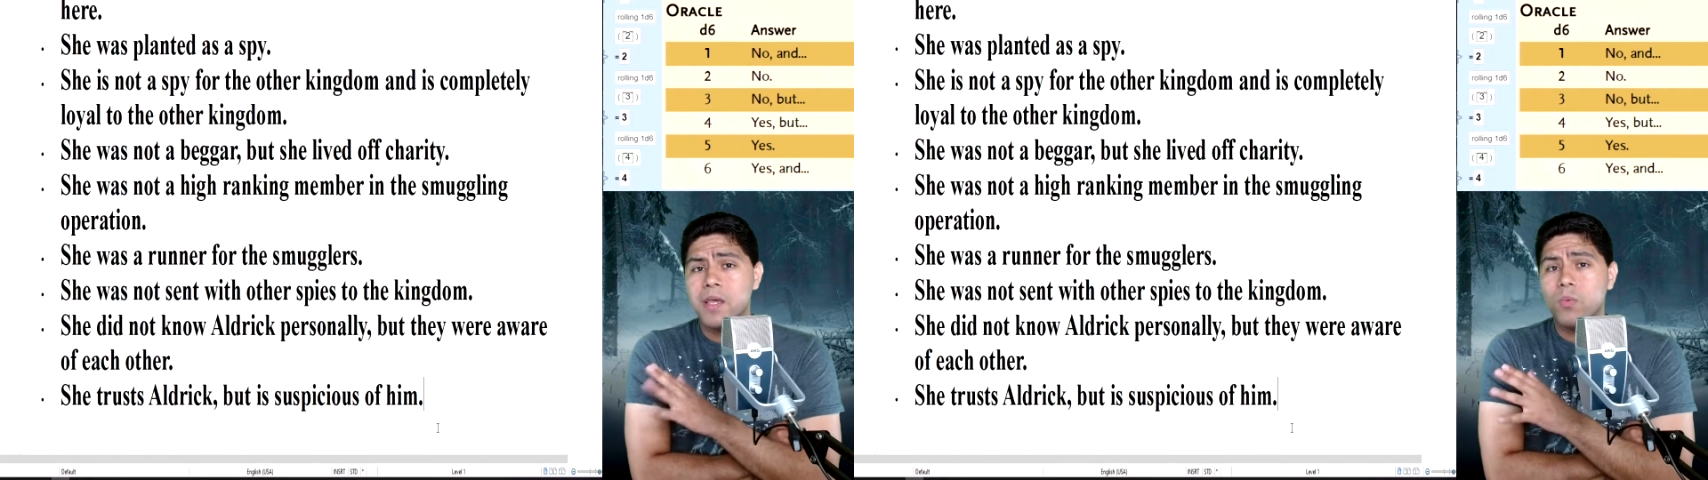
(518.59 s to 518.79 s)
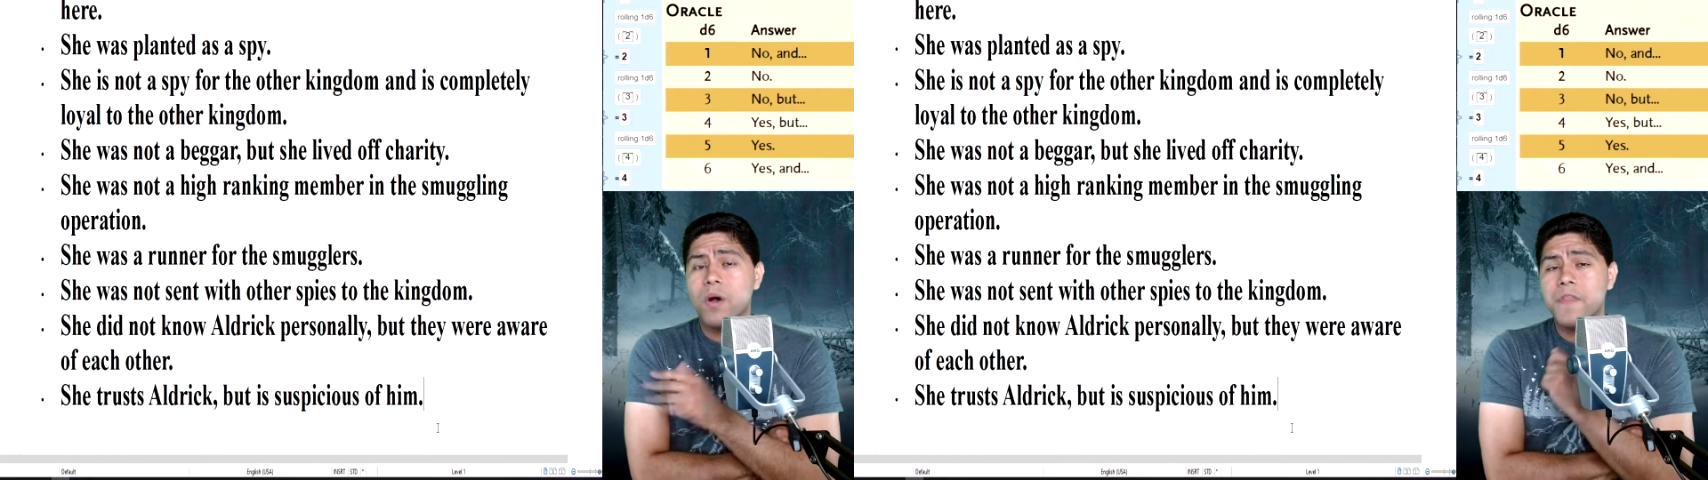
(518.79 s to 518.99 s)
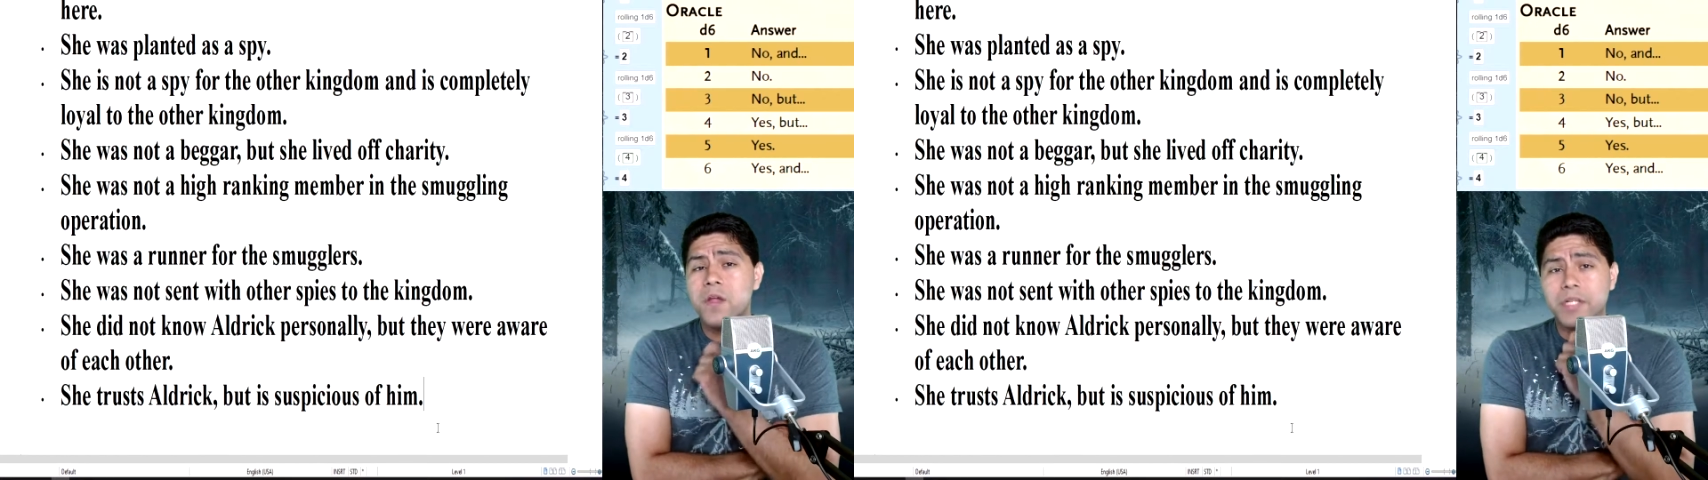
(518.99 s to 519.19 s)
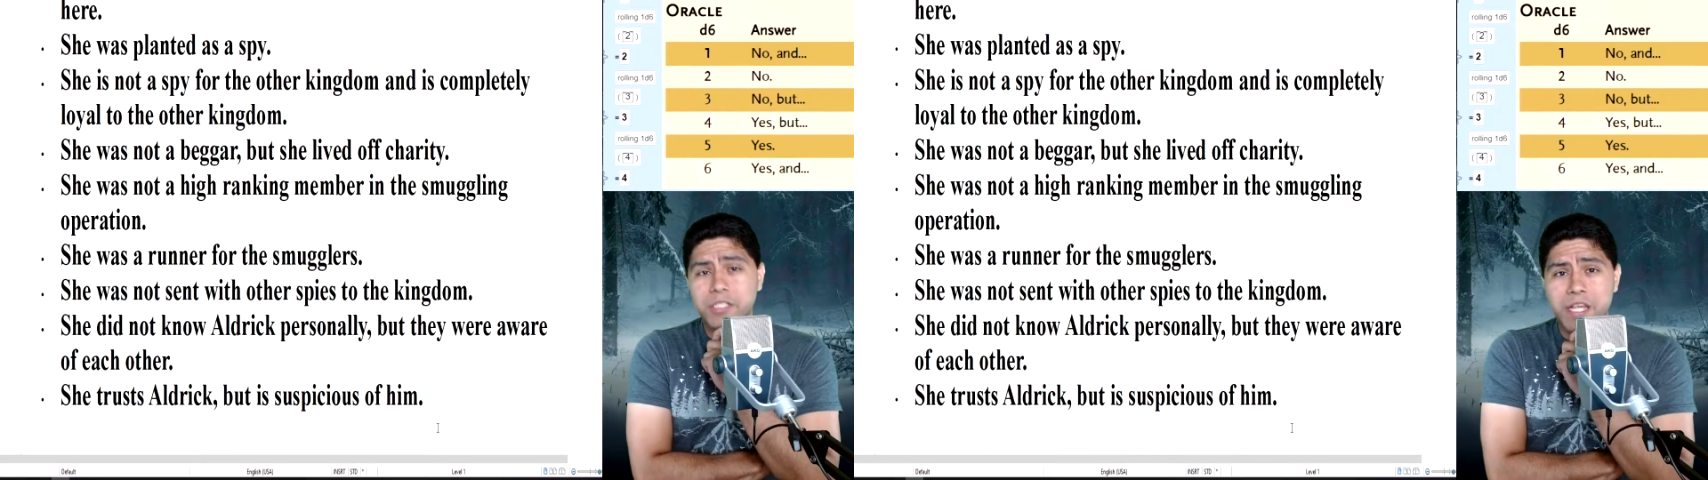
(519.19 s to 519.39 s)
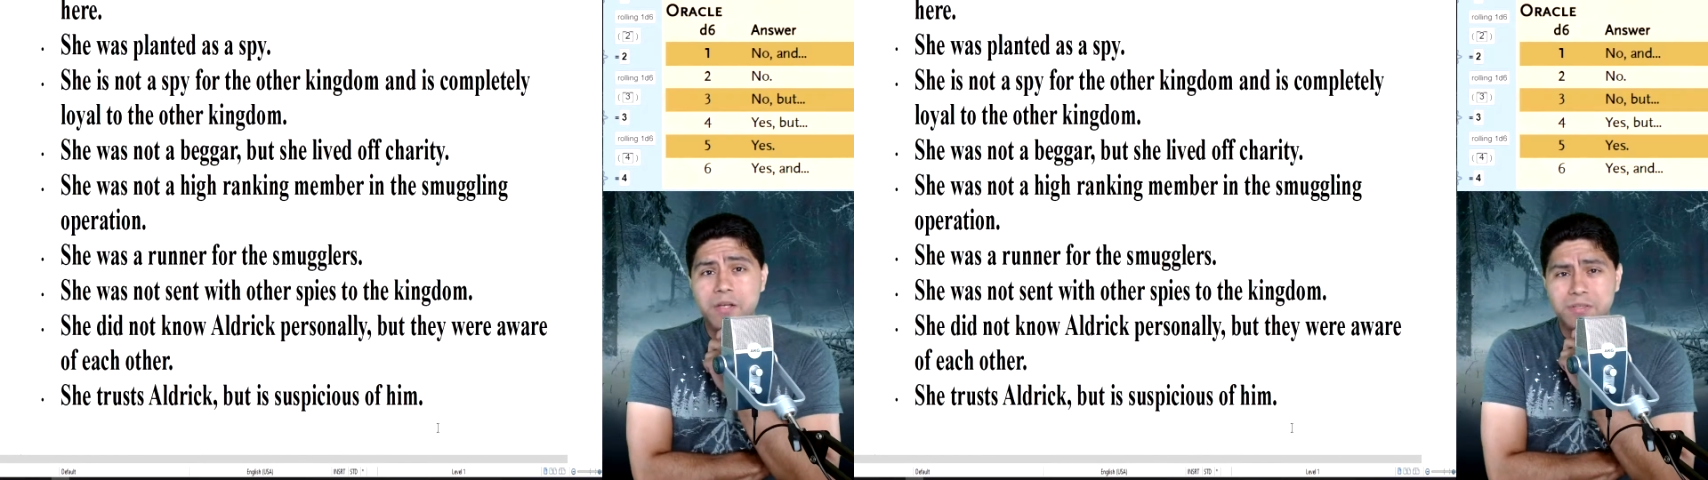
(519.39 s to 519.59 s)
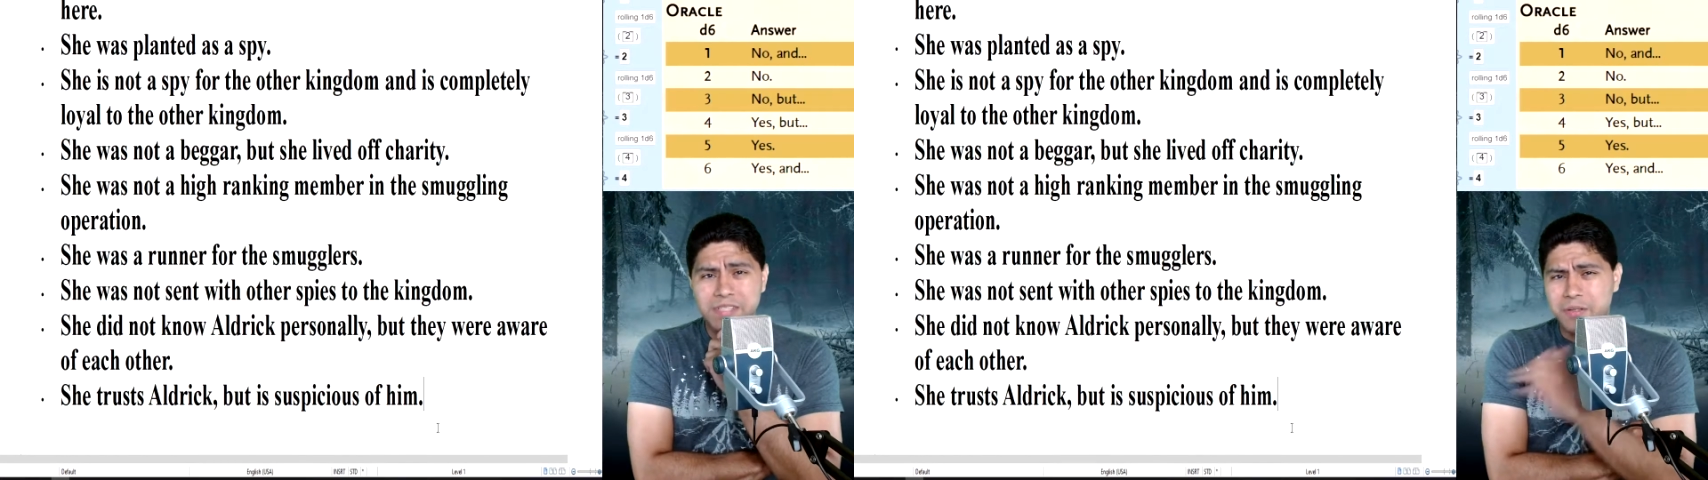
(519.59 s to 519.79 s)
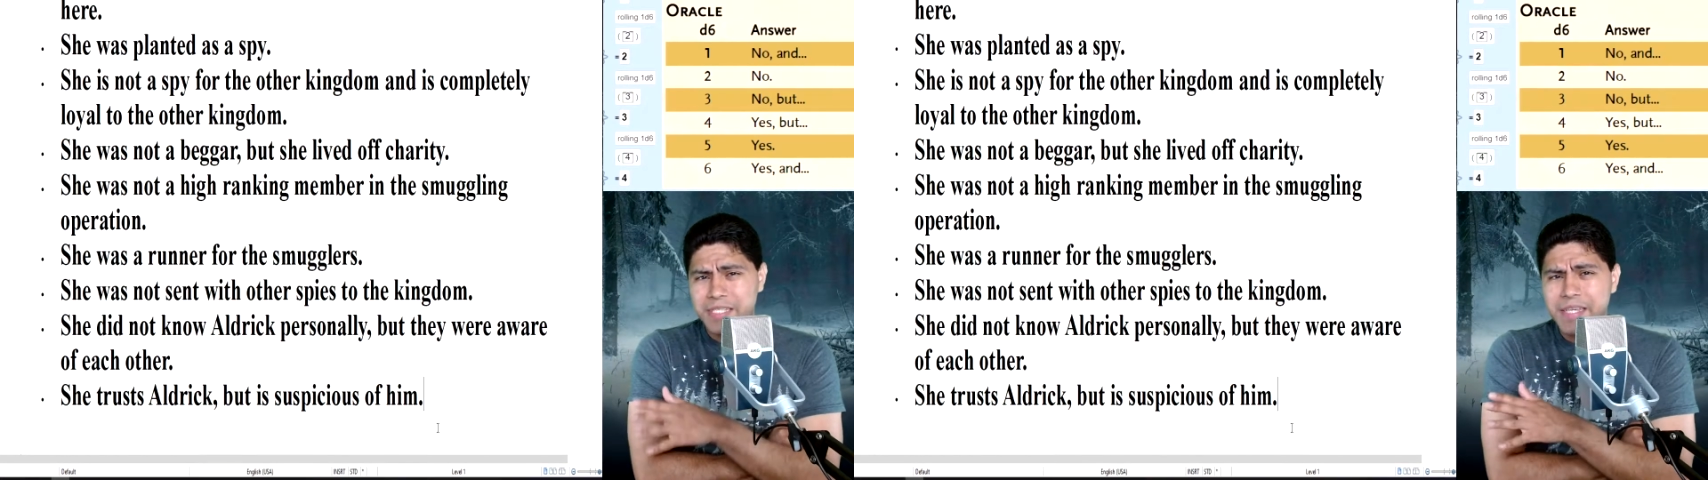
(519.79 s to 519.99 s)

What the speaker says: while they're in jail cells,